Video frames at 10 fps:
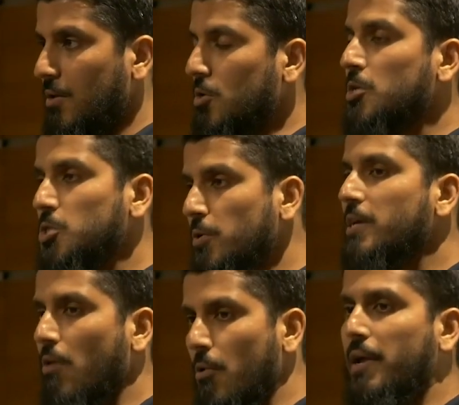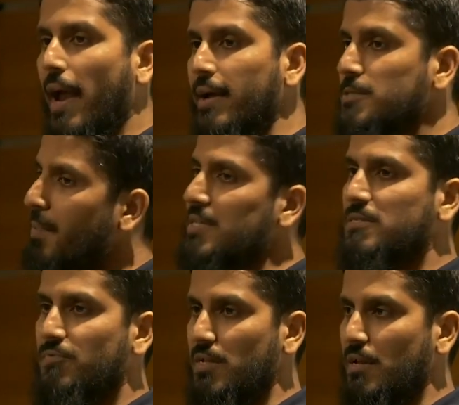You can do heroic acts
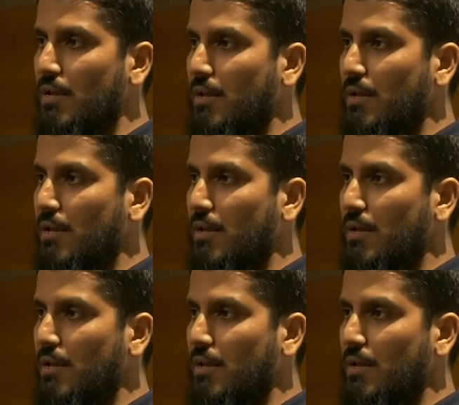passively.